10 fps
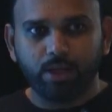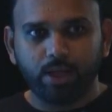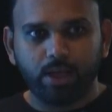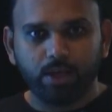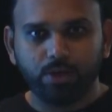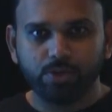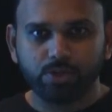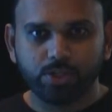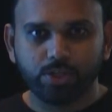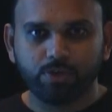user
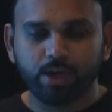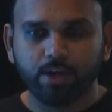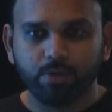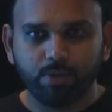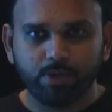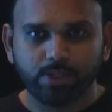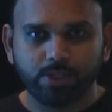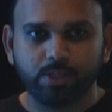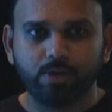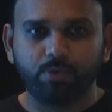is interacting with the
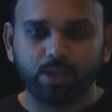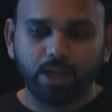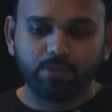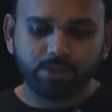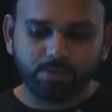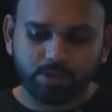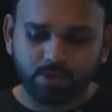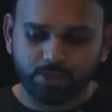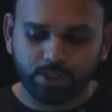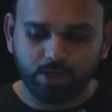system will have some sort of
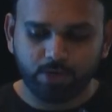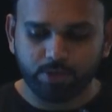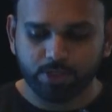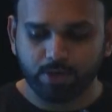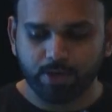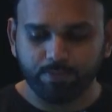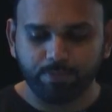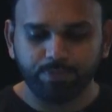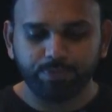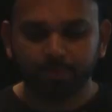a chain address, right?
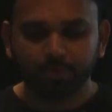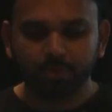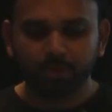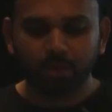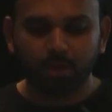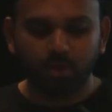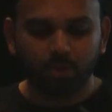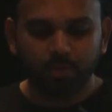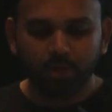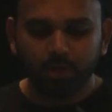
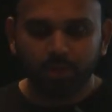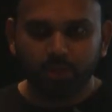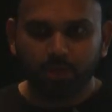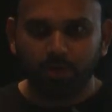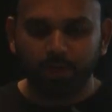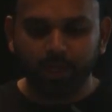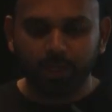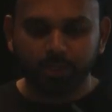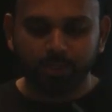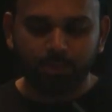Cool. So currently
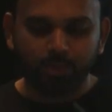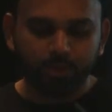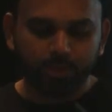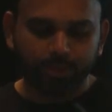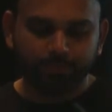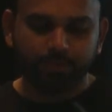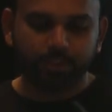it supports 6